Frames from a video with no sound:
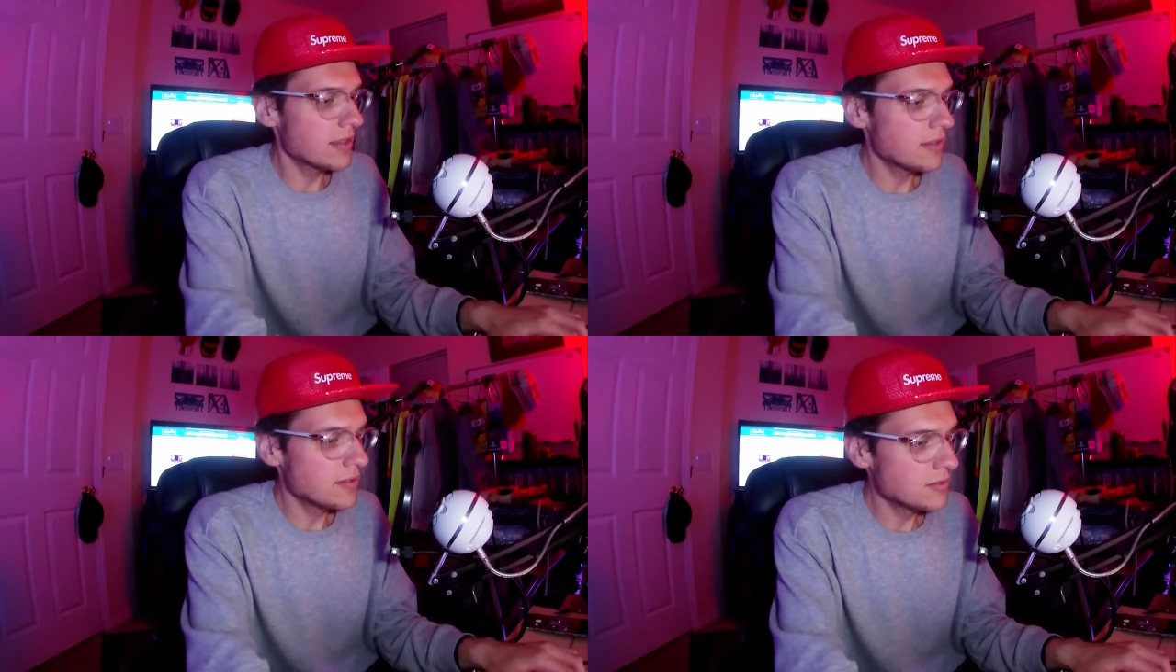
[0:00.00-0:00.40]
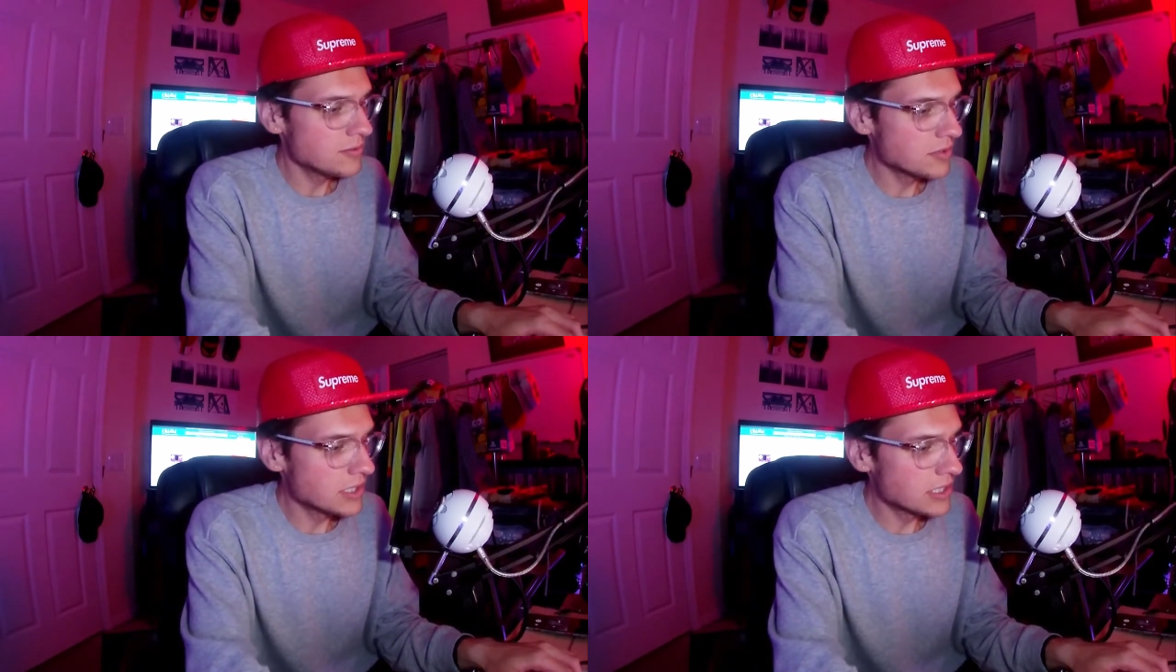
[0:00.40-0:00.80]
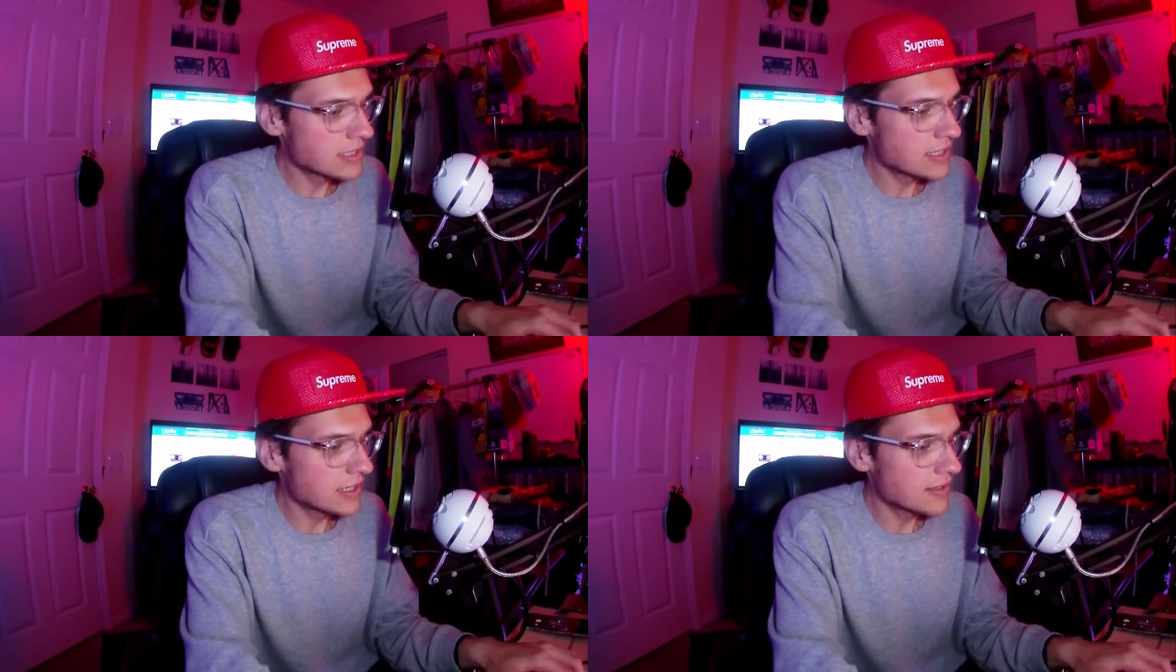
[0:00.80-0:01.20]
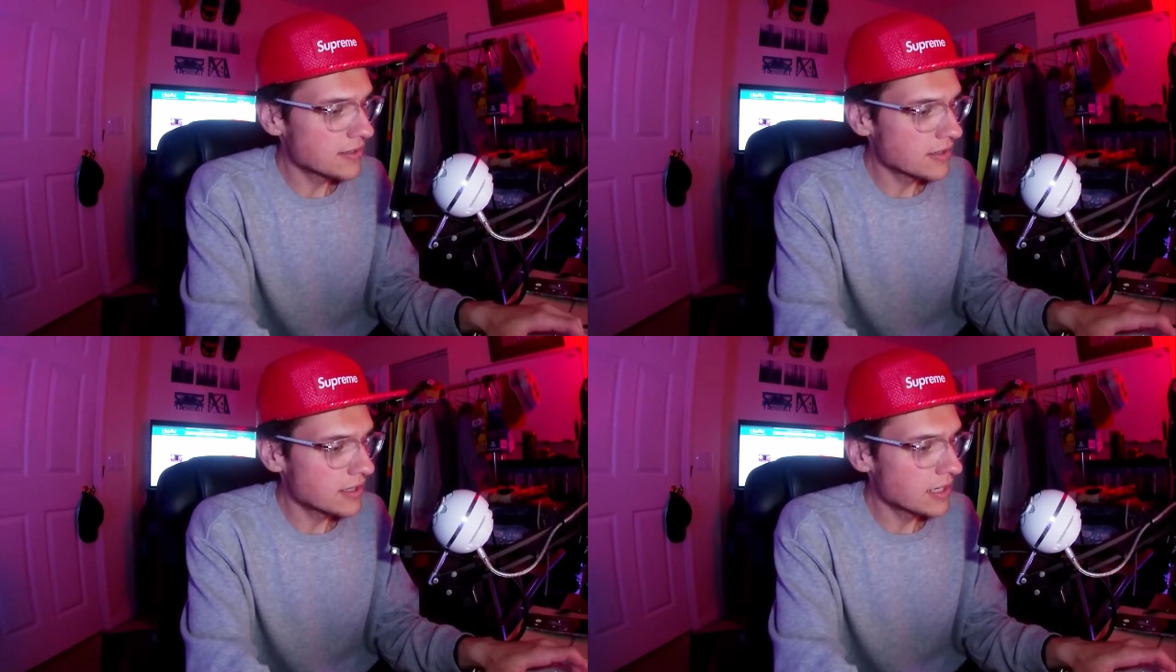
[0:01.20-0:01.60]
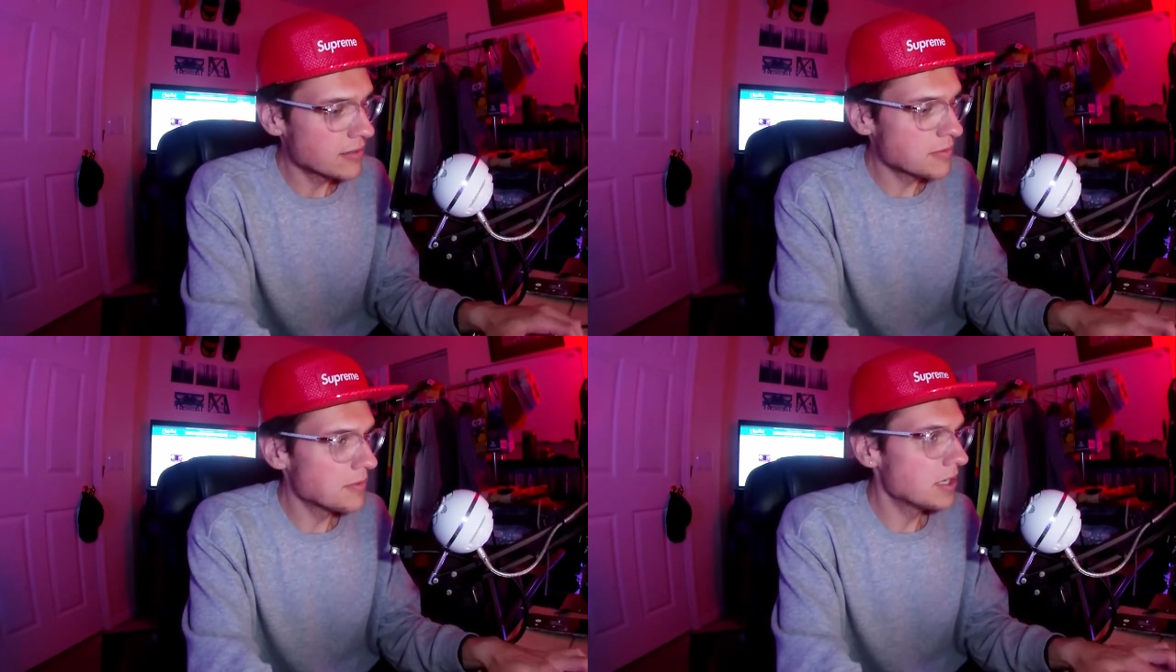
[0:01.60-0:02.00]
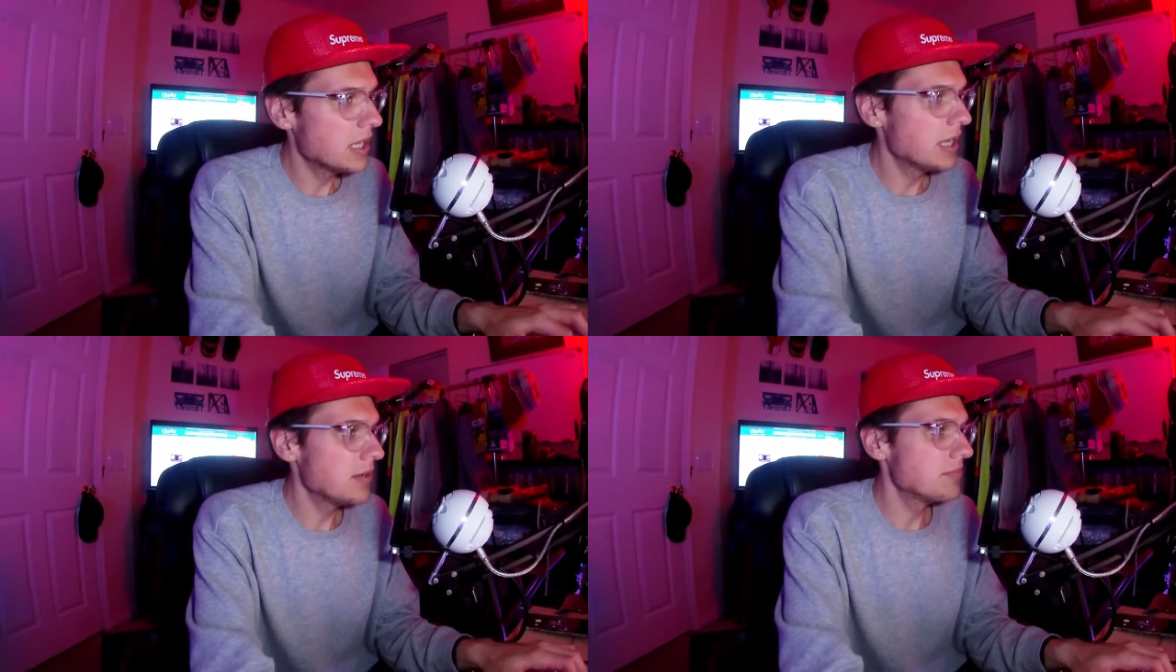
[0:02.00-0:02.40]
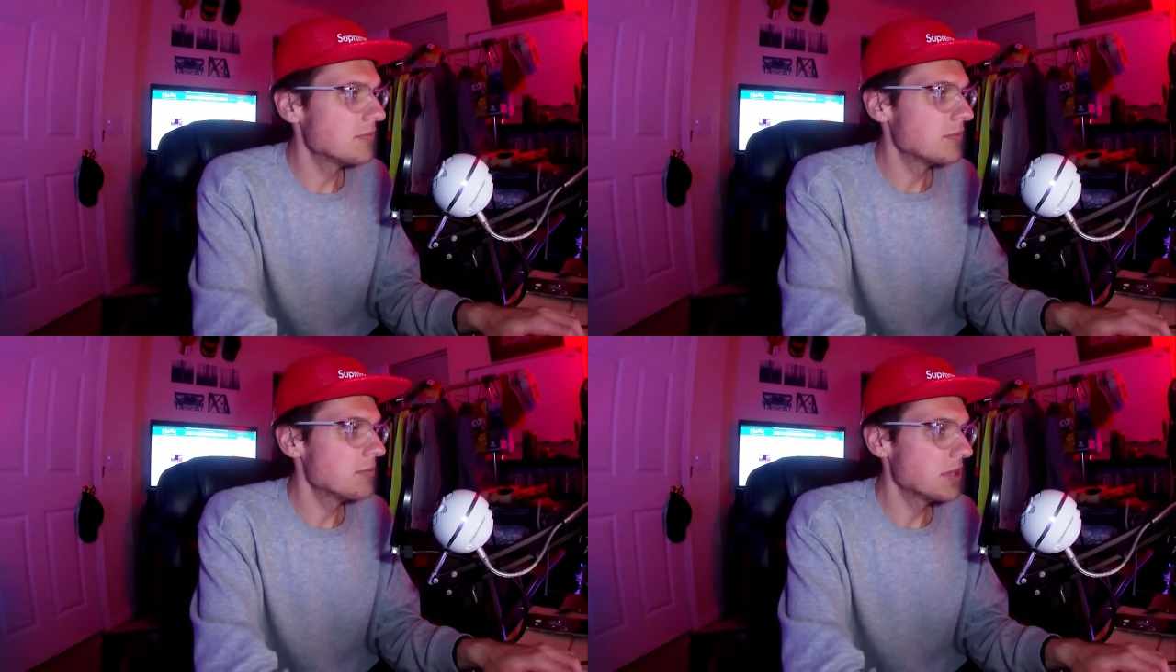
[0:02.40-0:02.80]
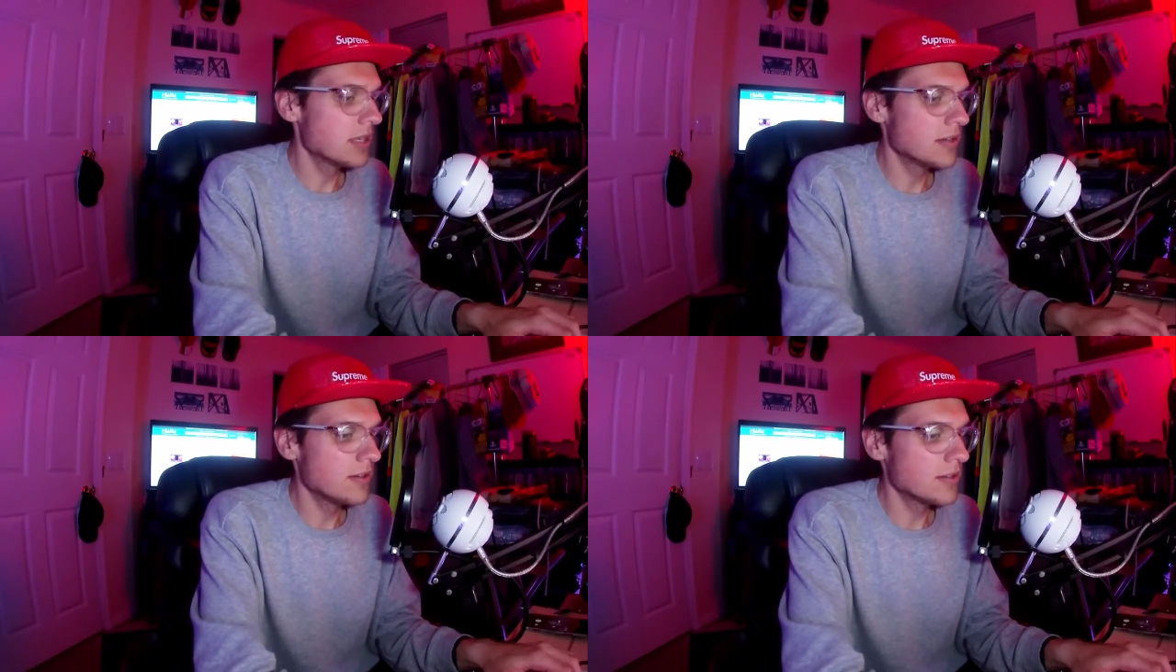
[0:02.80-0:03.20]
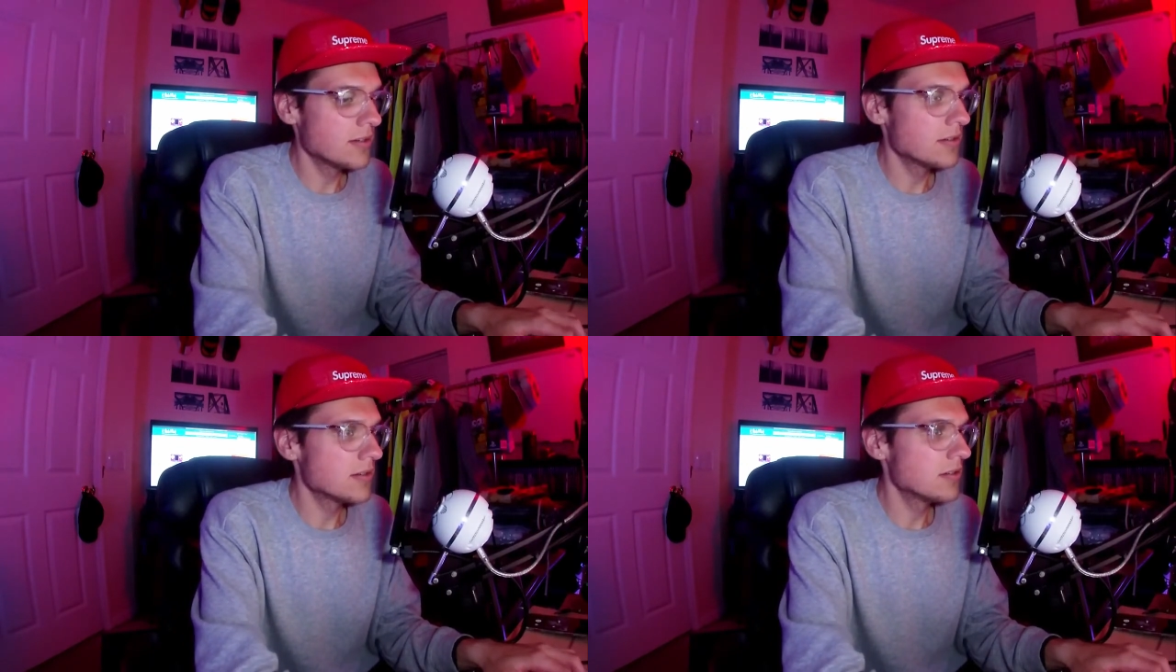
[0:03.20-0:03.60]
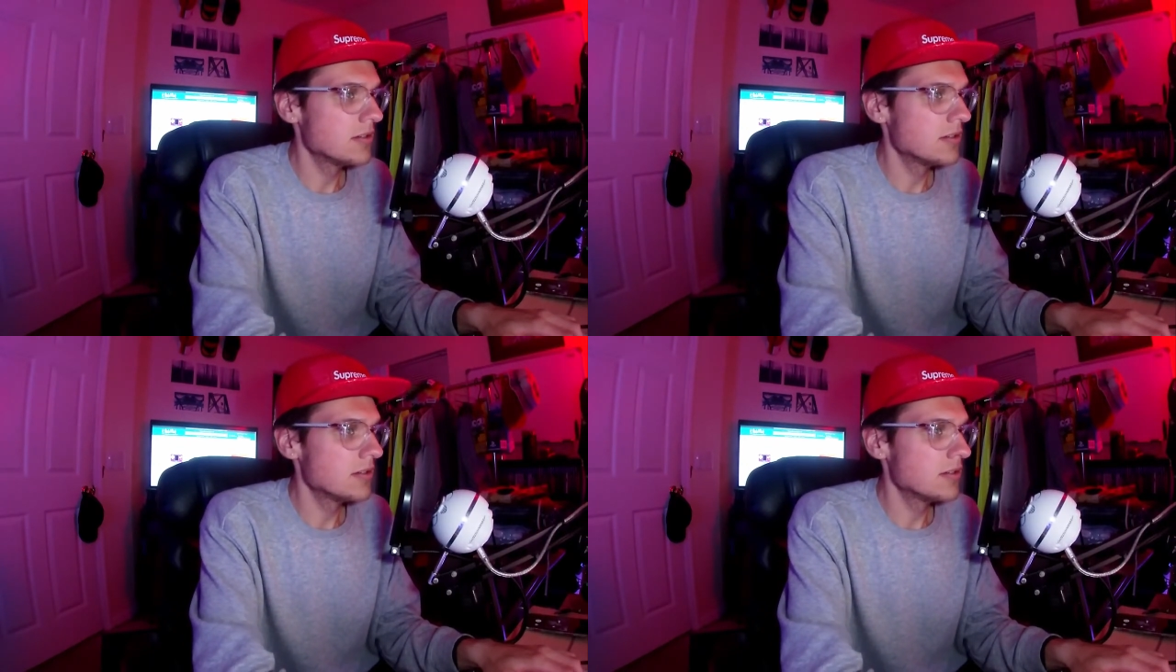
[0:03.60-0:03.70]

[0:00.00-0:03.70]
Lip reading: oh goodness, I can't remember the name. Let me get on their